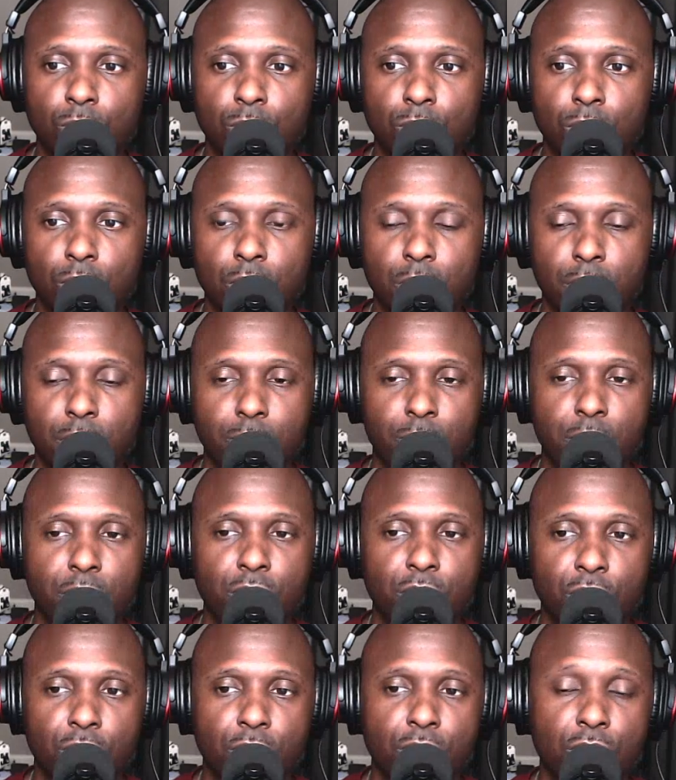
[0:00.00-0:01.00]

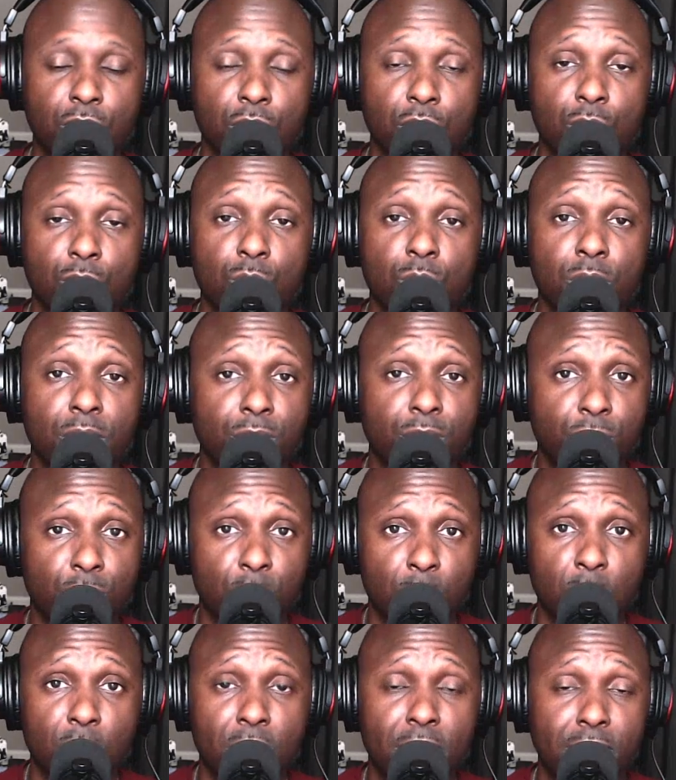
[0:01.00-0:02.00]
it's a unit,
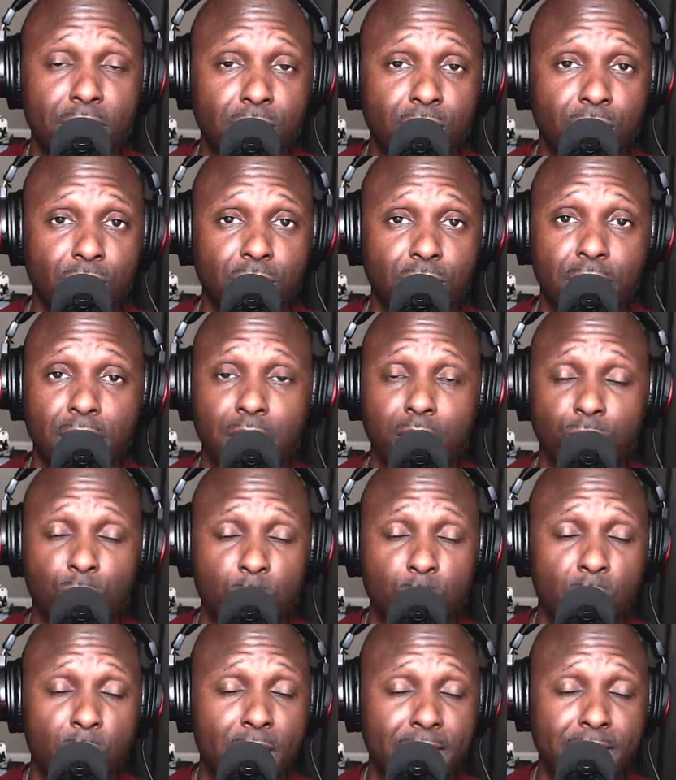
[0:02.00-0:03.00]
from what I understand,
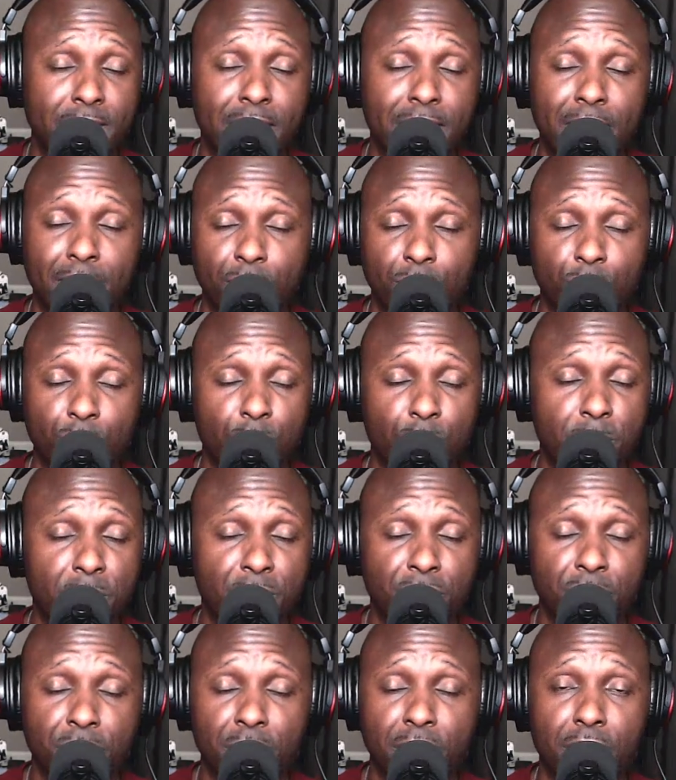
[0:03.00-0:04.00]
from what I gathered from
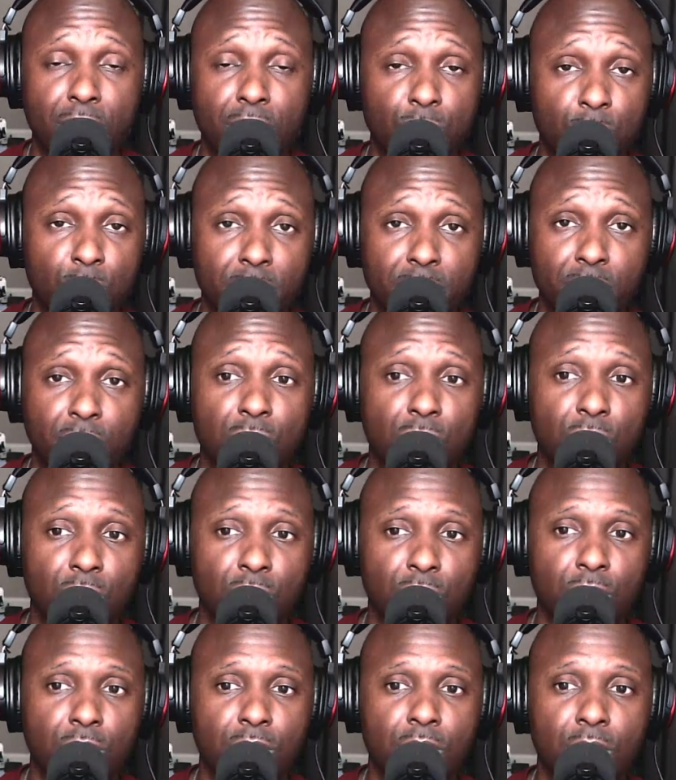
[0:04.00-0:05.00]
everything I've read and
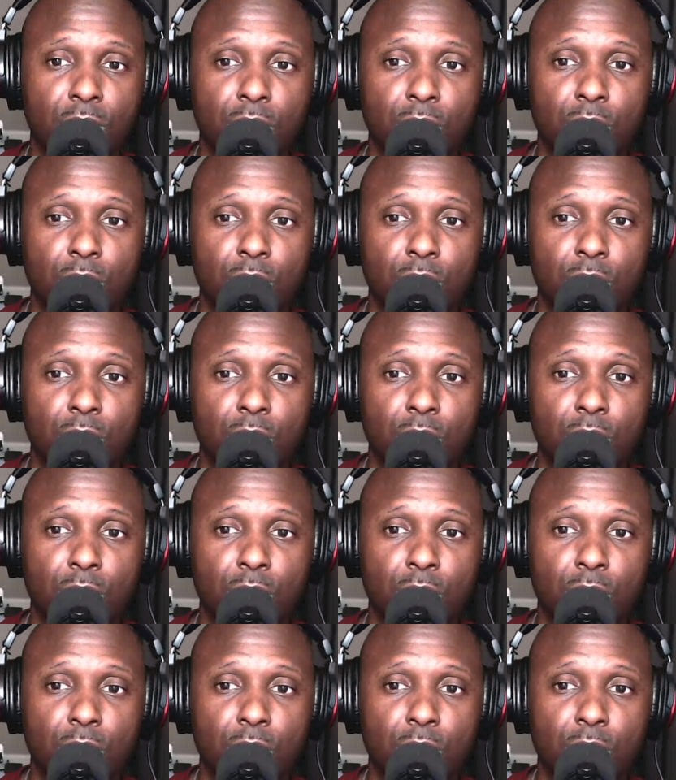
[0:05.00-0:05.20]
heard,